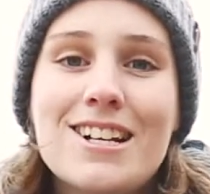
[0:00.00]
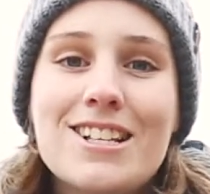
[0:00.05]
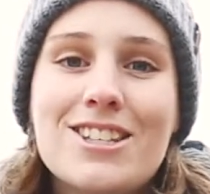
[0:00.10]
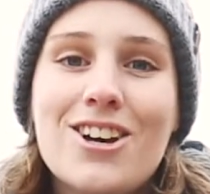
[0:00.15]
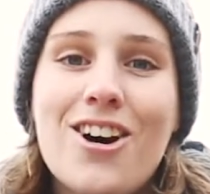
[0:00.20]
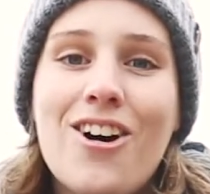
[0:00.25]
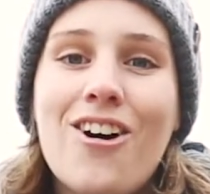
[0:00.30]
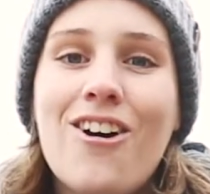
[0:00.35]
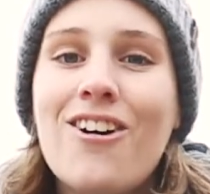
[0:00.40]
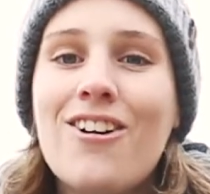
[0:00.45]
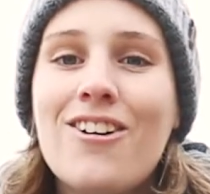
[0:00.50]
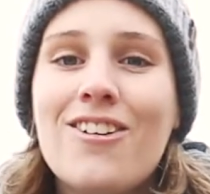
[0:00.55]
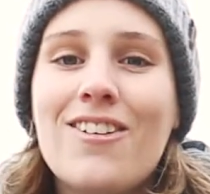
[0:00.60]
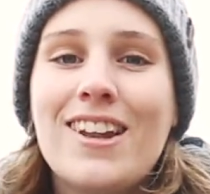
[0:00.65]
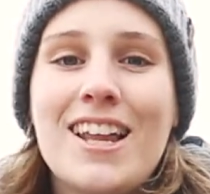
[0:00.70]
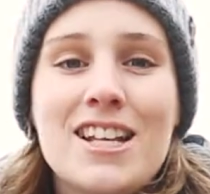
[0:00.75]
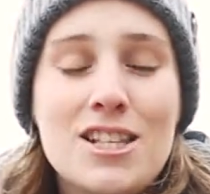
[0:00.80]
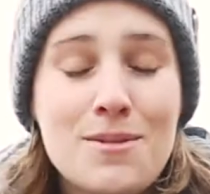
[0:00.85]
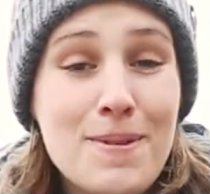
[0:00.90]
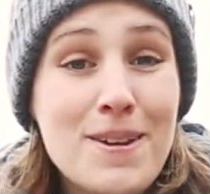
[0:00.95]
So
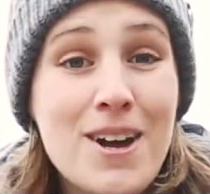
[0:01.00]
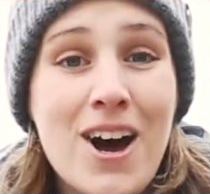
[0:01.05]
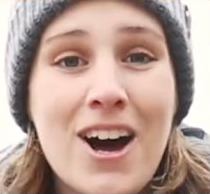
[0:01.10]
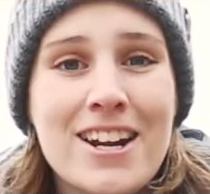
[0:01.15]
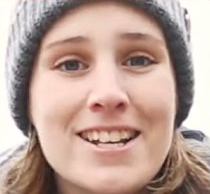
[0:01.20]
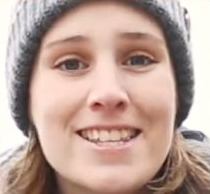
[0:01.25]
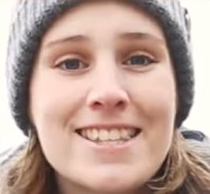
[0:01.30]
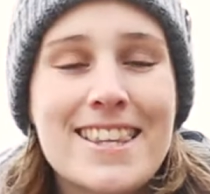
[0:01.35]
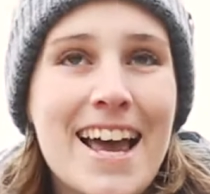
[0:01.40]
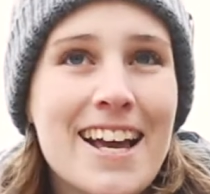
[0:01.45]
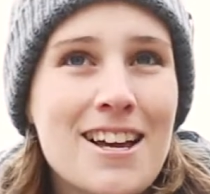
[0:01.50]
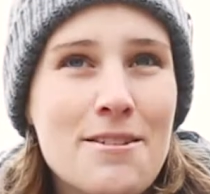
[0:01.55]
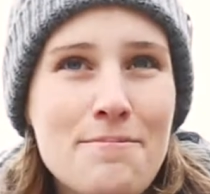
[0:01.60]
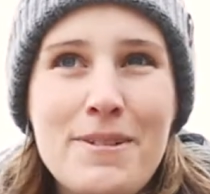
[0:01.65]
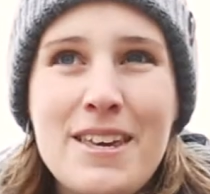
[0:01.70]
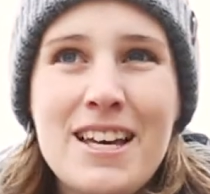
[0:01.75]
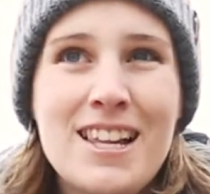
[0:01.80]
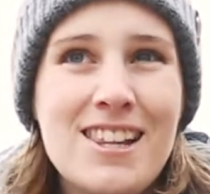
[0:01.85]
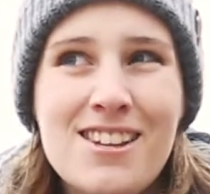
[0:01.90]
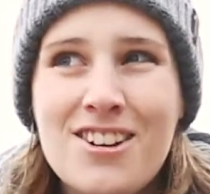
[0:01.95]
let's be honest, that can
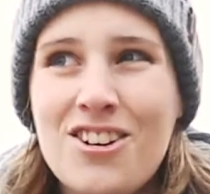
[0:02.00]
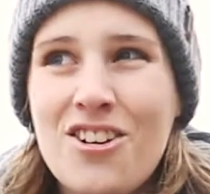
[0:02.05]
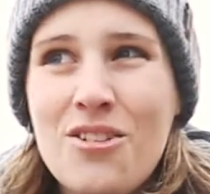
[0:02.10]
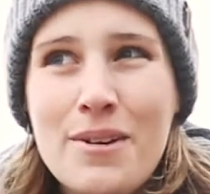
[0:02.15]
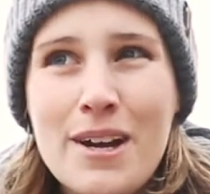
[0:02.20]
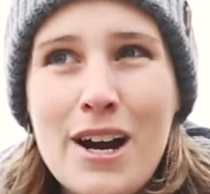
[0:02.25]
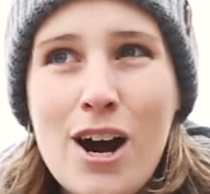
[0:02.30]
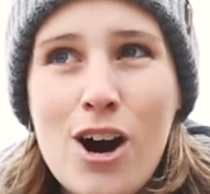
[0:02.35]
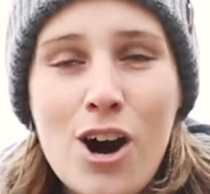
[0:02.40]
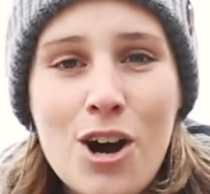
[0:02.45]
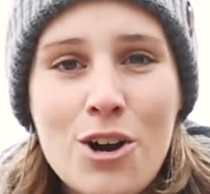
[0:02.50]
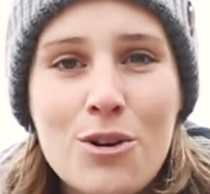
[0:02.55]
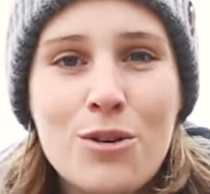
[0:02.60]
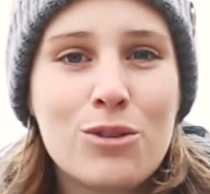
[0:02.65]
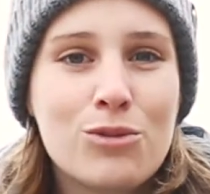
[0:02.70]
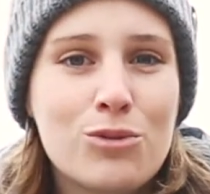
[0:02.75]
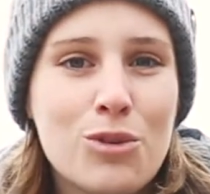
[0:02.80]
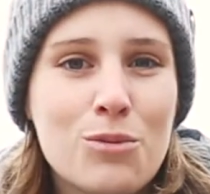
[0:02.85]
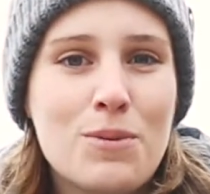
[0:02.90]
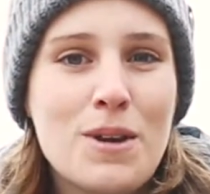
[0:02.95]
be a little bit
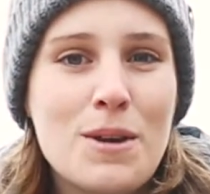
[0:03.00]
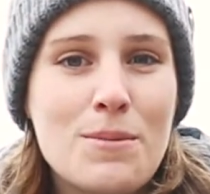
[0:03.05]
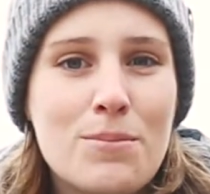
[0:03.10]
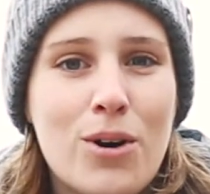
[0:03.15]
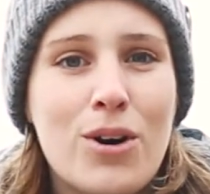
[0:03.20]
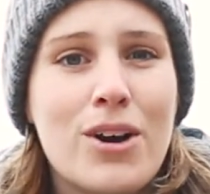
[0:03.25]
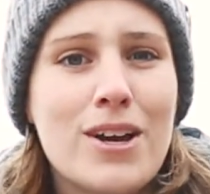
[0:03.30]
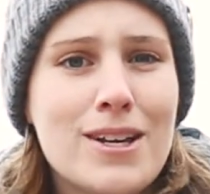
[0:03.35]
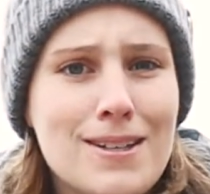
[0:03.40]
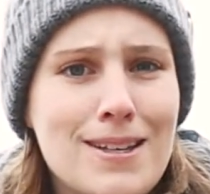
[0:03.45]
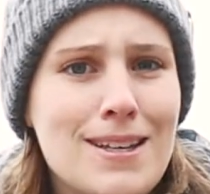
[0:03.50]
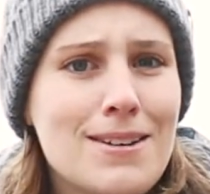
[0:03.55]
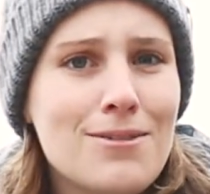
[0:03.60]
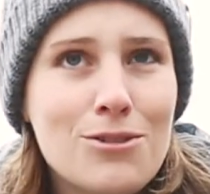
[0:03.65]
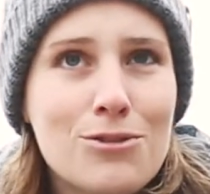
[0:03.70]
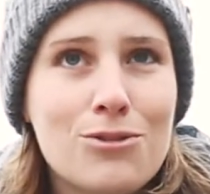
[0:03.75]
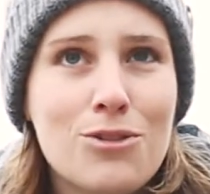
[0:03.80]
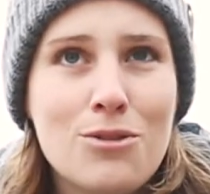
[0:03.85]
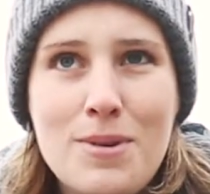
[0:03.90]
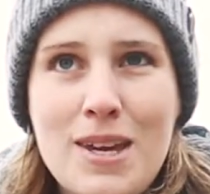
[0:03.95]
awkward for people.
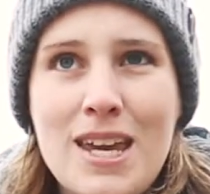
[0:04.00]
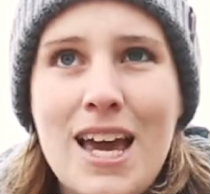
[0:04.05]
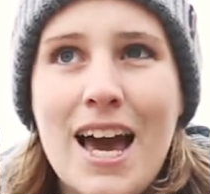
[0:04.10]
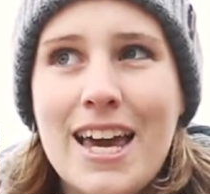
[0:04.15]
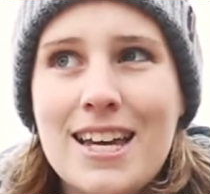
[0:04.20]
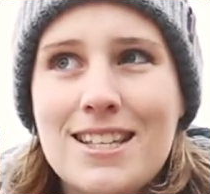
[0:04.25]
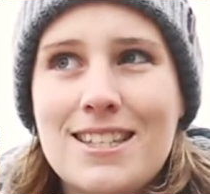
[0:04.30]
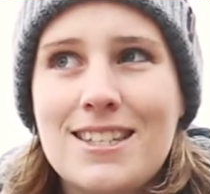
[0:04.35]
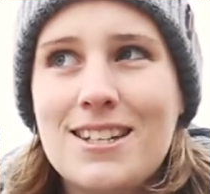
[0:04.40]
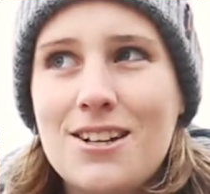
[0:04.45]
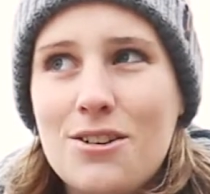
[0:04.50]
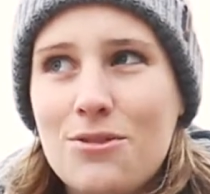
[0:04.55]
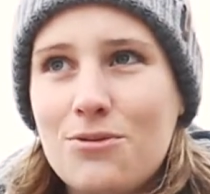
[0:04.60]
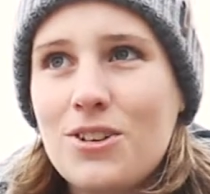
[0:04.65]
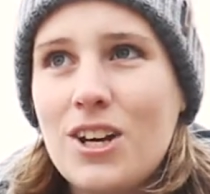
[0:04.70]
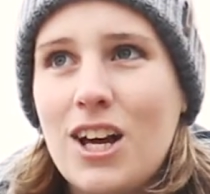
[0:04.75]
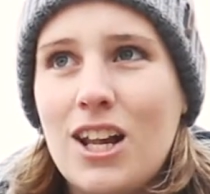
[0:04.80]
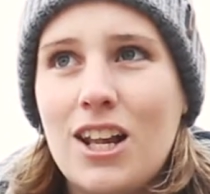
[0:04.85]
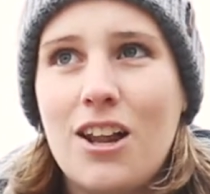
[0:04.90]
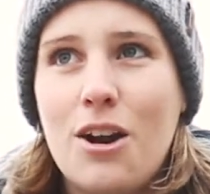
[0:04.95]
Even for me, I still
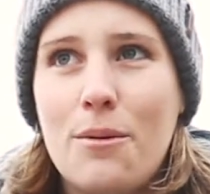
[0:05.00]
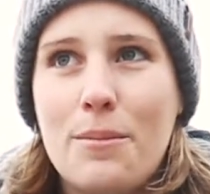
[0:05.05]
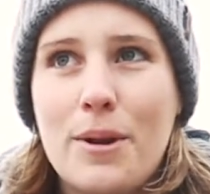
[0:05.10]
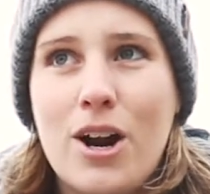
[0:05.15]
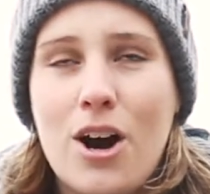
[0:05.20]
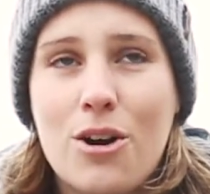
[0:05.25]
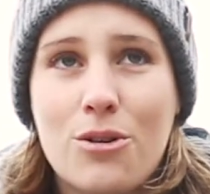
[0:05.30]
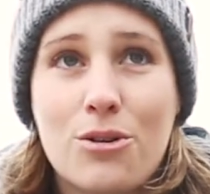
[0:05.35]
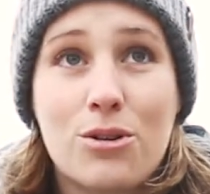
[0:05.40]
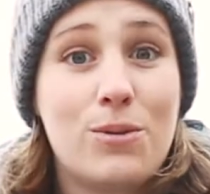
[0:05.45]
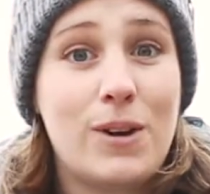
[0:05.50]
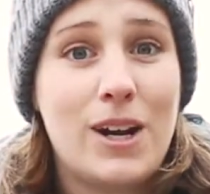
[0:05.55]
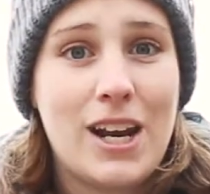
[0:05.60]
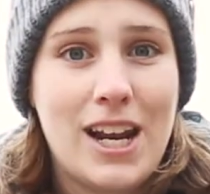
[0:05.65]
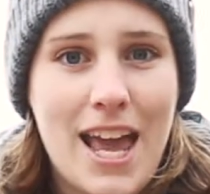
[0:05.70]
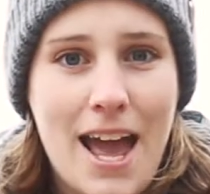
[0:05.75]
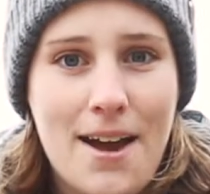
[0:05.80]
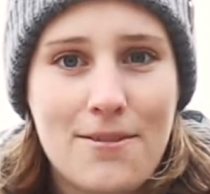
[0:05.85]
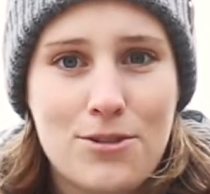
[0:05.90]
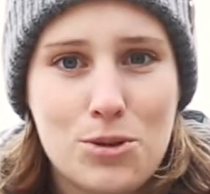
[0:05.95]
feel a little bit awkward when a
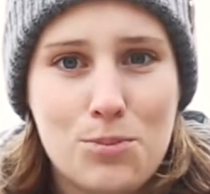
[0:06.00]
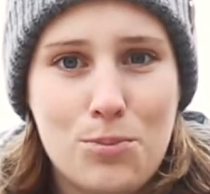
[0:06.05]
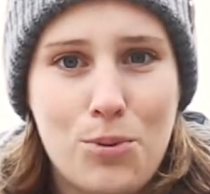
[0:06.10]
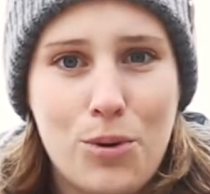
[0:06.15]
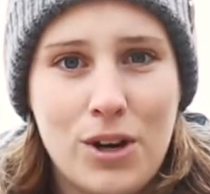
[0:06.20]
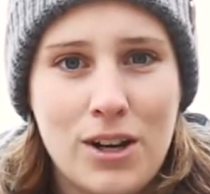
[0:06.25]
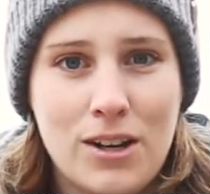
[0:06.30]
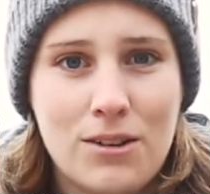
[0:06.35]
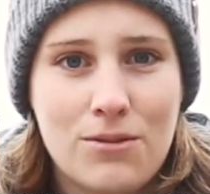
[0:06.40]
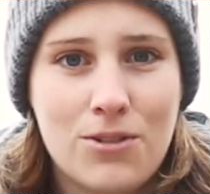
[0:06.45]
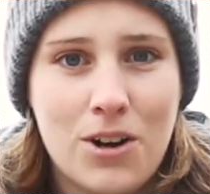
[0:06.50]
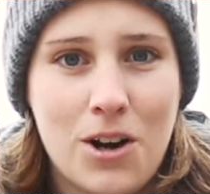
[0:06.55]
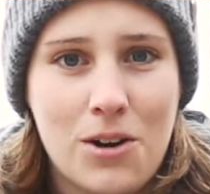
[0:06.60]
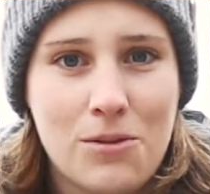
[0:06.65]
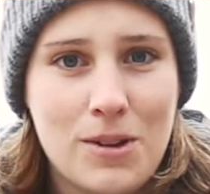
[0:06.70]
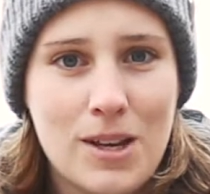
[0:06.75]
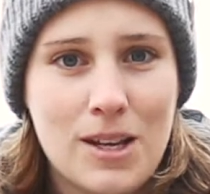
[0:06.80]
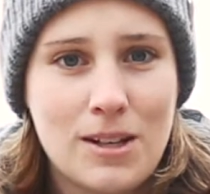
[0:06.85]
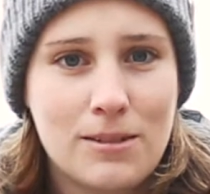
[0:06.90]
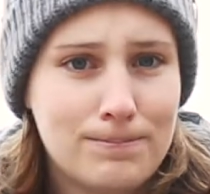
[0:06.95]
camera's pointing in front of
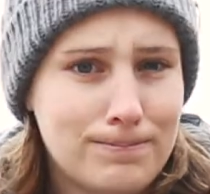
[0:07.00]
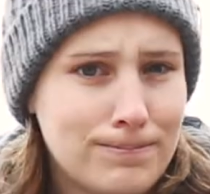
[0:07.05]
me.